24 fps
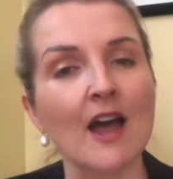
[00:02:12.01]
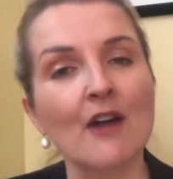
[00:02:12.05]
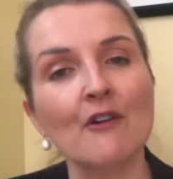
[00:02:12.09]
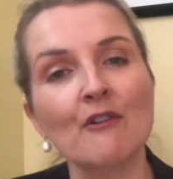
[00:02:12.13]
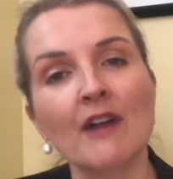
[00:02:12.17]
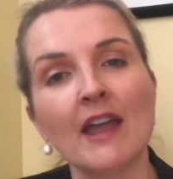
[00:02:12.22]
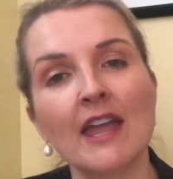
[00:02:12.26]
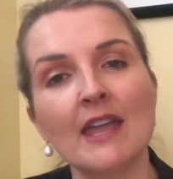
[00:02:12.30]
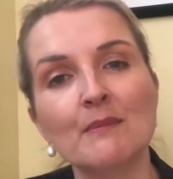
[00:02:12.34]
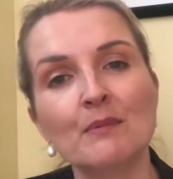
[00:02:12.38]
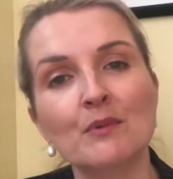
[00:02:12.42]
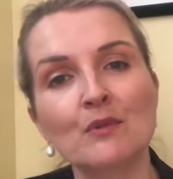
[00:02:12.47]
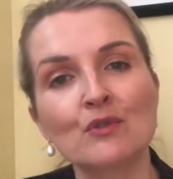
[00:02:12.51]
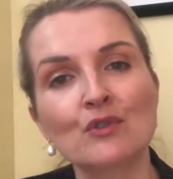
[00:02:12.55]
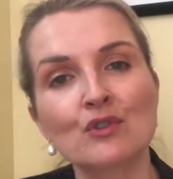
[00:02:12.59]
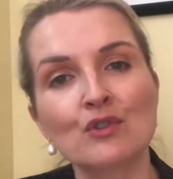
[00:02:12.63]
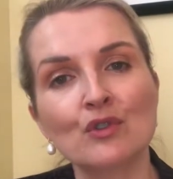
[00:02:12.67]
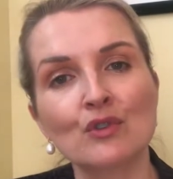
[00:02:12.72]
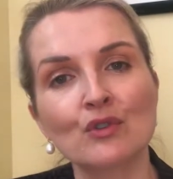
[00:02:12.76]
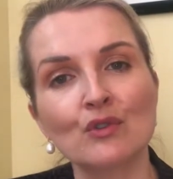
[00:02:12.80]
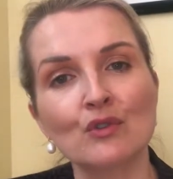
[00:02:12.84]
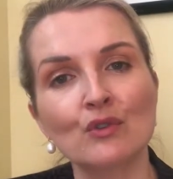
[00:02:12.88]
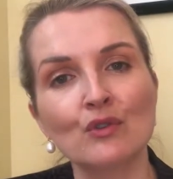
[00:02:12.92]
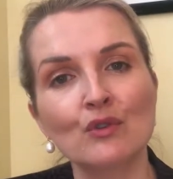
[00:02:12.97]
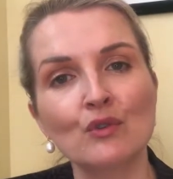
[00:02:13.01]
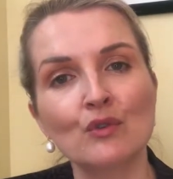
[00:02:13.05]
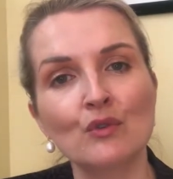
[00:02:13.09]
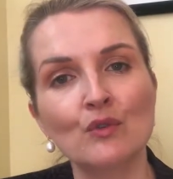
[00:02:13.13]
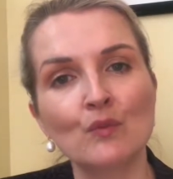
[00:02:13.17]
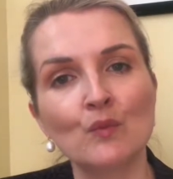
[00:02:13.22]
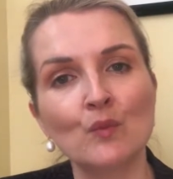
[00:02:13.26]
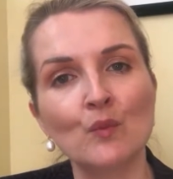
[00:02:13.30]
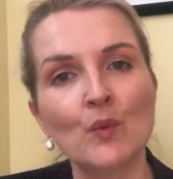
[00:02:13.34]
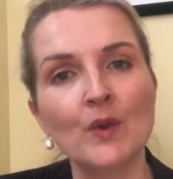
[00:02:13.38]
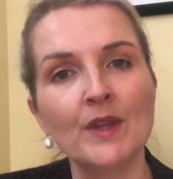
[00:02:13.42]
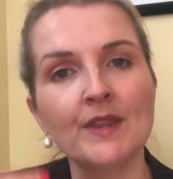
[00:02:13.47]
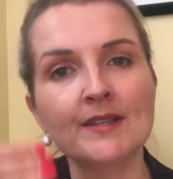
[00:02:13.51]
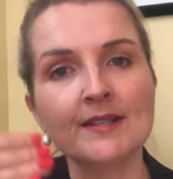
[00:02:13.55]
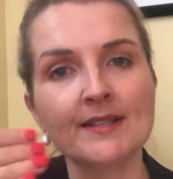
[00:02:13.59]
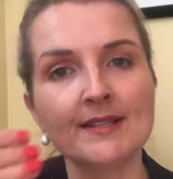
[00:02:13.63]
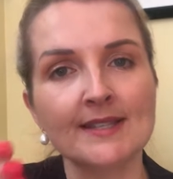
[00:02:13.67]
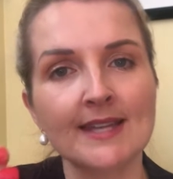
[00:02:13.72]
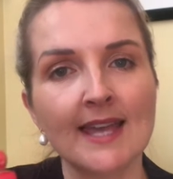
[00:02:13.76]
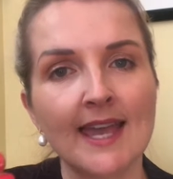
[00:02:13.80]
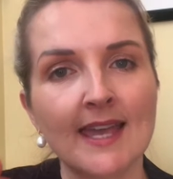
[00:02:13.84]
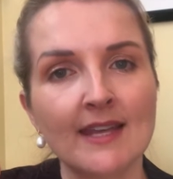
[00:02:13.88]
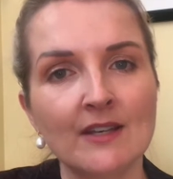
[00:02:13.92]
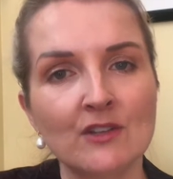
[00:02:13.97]
are able to
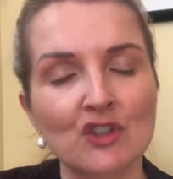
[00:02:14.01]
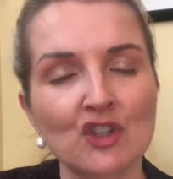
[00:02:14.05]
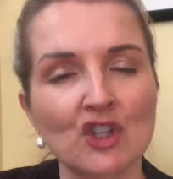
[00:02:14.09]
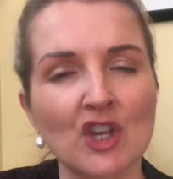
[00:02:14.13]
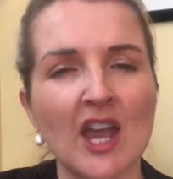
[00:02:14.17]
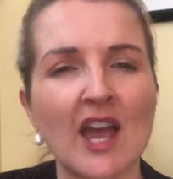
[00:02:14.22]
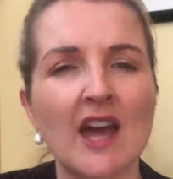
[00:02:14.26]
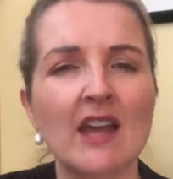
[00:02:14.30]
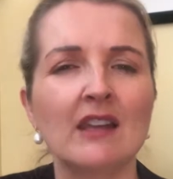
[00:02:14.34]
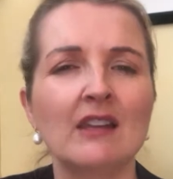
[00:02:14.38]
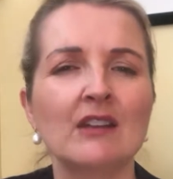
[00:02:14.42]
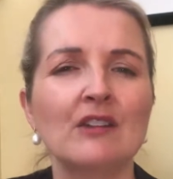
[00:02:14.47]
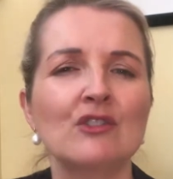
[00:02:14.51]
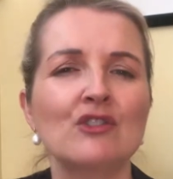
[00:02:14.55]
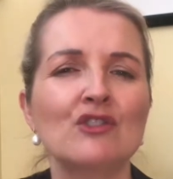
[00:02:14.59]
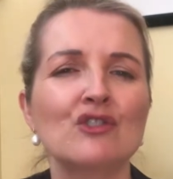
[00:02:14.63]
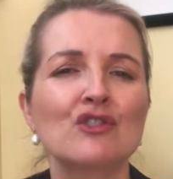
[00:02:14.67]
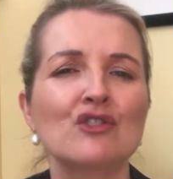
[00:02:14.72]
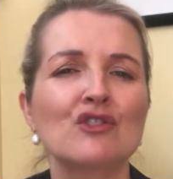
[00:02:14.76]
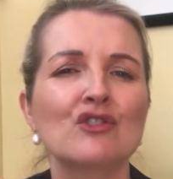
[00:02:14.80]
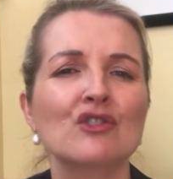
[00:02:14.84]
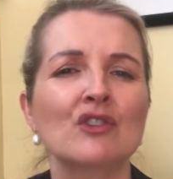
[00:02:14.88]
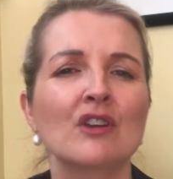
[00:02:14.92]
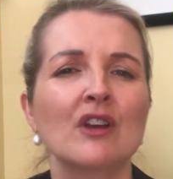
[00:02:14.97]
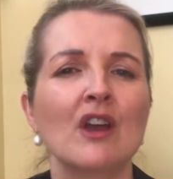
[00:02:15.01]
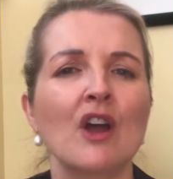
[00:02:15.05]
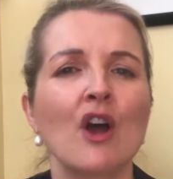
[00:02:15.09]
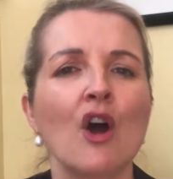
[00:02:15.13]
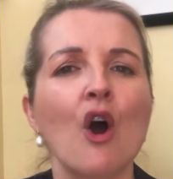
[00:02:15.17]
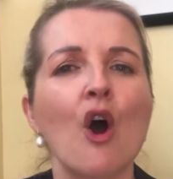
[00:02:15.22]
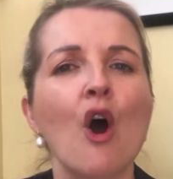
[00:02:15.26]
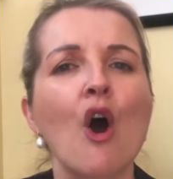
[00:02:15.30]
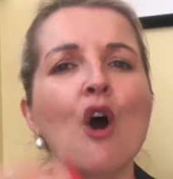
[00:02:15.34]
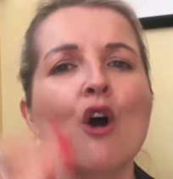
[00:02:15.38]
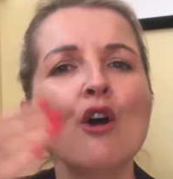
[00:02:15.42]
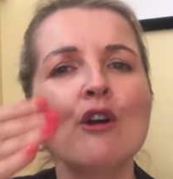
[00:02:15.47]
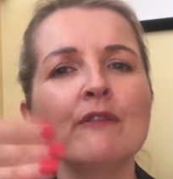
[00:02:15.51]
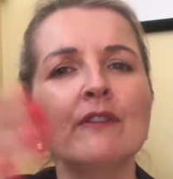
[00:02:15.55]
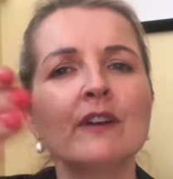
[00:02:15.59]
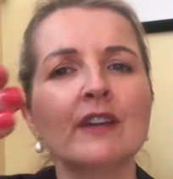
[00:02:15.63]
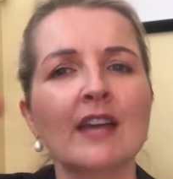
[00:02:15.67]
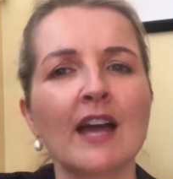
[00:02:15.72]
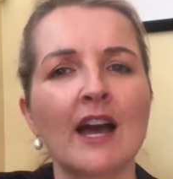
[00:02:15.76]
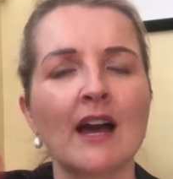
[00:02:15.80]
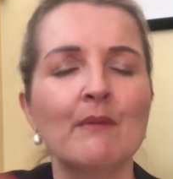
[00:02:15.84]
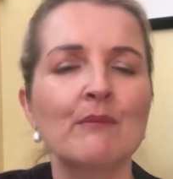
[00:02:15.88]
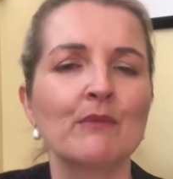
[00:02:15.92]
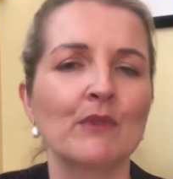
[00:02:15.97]
withstand challenge,
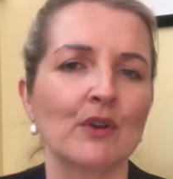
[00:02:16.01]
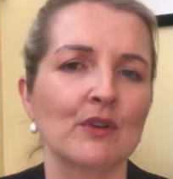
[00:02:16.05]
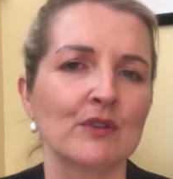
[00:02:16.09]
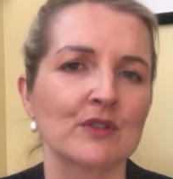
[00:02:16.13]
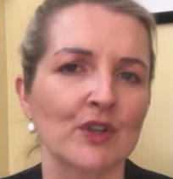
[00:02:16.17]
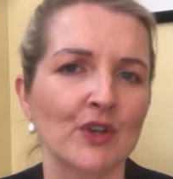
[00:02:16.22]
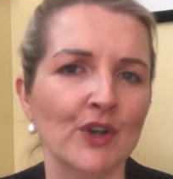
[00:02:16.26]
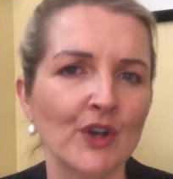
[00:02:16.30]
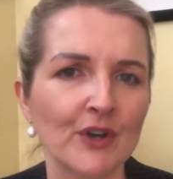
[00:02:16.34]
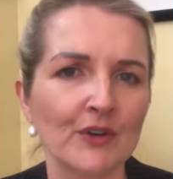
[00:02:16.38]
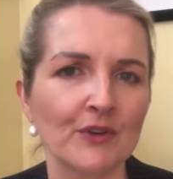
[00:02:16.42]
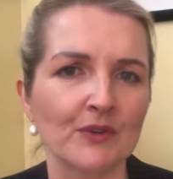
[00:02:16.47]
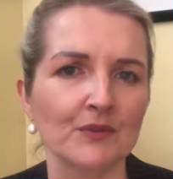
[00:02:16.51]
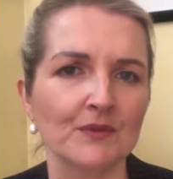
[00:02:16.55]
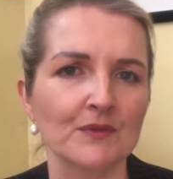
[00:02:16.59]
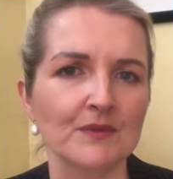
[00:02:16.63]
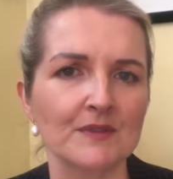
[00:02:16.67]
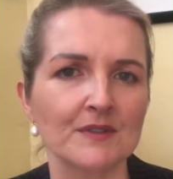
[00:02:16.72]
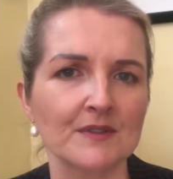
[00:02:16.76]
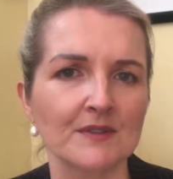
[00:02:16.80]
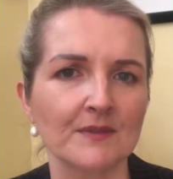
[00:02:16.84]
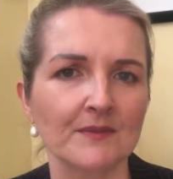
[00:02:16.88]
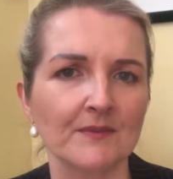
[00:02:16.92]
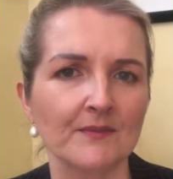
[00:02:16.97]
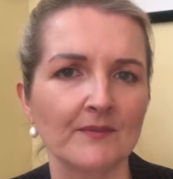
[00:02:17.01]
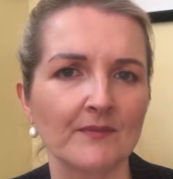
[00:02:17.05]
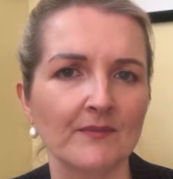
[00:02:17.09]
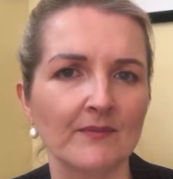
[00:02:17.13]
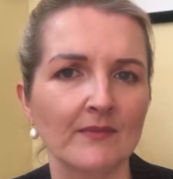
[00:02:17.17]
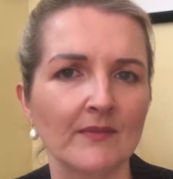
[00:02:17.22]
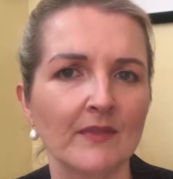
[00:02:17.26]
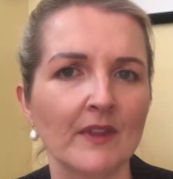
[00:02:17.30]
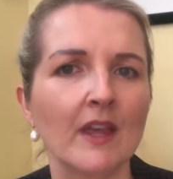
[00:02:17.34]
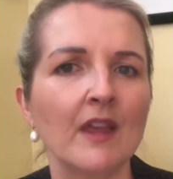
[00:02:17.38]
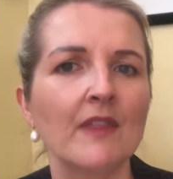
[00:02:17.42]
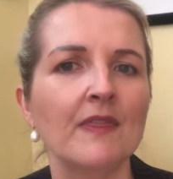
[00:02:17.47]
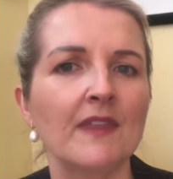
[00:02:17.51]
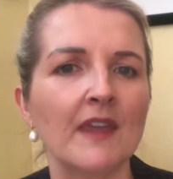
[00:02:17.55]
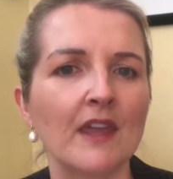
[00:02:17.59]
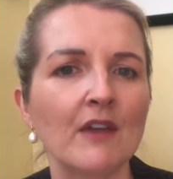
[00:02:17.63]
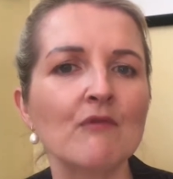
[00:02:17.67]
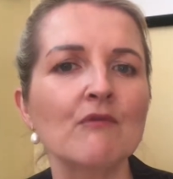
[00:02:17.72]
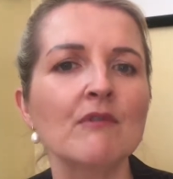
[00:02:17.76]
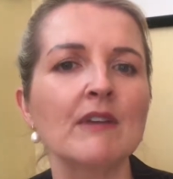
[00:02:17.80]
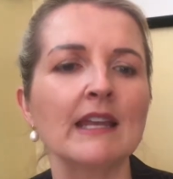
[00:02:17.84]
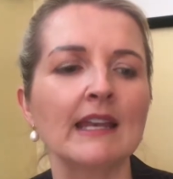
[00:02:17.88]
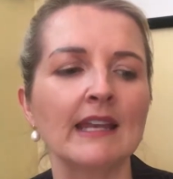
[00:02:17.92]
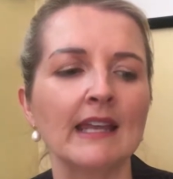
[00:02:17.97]
overcome those hurdles.
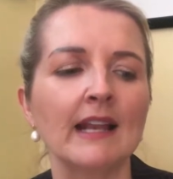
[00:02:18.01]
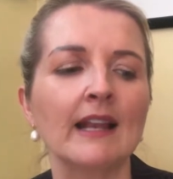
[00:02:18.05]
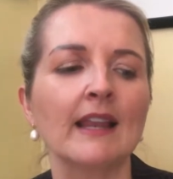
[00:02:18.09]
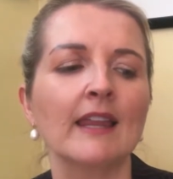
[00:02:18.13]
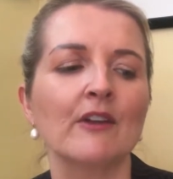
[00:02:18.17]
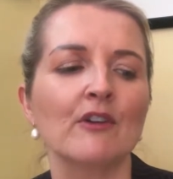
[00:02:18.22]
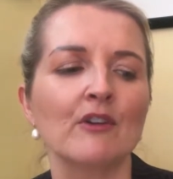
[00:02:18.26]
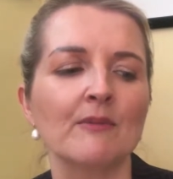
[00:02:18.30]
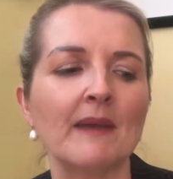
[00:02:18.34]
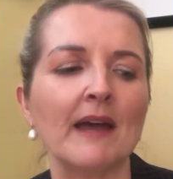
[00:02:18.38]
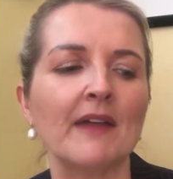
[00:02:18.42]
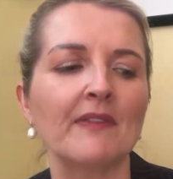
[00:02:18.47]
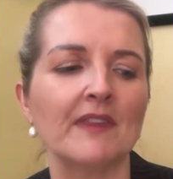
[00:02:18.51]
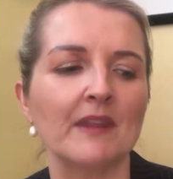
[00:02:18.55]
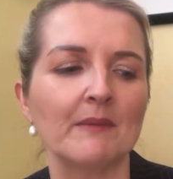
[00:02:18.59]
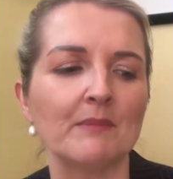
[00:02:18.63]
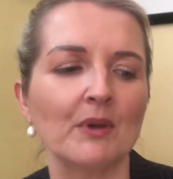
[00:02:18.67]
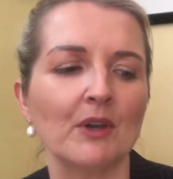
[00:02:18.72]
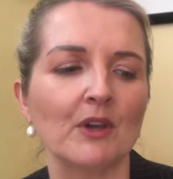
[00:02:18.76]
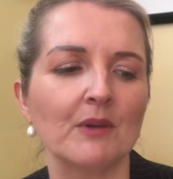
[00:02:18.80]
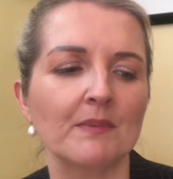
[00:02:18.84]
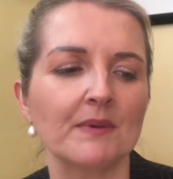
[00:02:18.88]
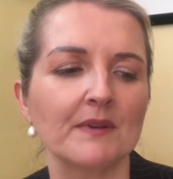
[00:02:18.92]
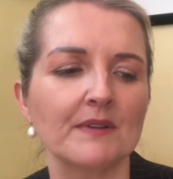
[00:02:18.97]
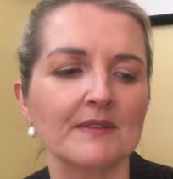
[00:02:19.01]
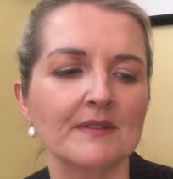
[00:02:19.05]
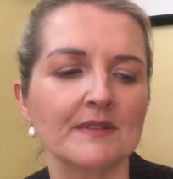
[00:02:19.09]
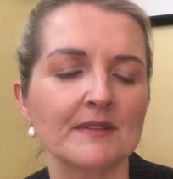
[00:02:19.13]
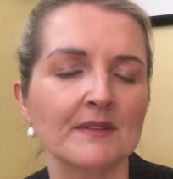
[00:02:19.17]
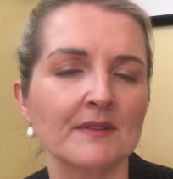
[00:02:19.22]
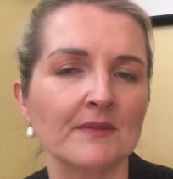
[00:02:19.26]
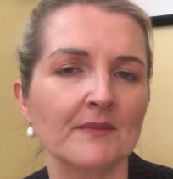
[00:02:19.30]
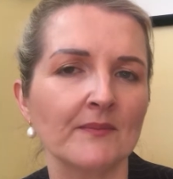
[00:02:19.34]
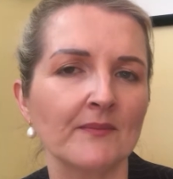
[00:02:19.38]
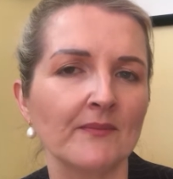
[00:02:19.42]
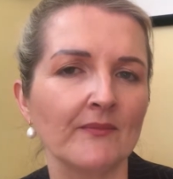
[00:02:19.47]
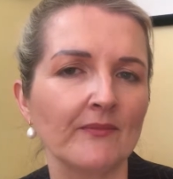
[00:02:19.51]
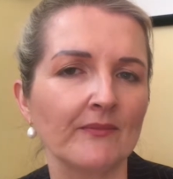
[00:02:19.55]
They're really clear about their purpose.